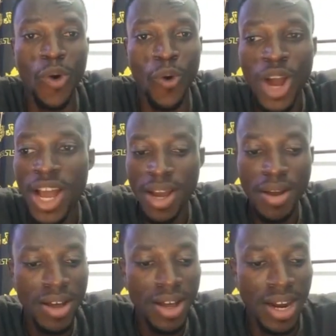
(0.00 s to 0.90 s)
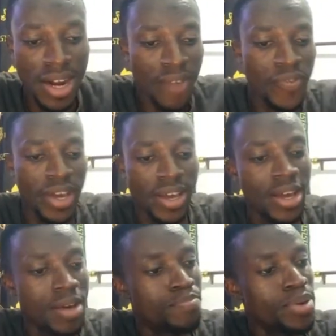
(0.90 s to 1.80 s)
oh, graphics
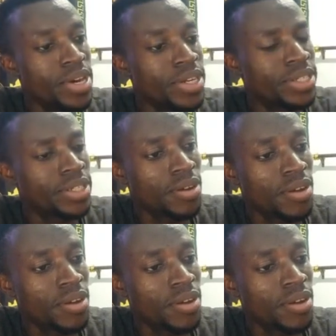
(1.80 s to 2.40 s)
page.